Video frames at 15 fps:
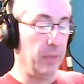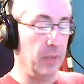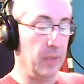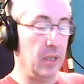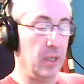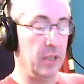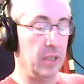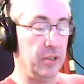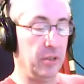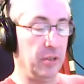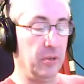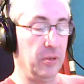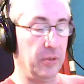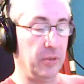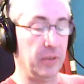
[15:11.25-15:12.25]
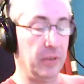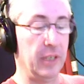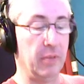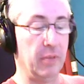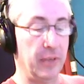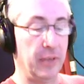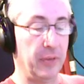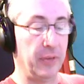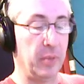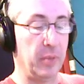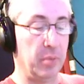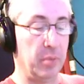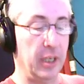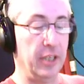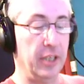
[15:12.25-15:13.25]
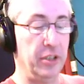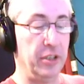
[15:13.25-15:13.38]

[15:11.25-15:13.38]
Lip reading: 2, 3. Ready for the bridge?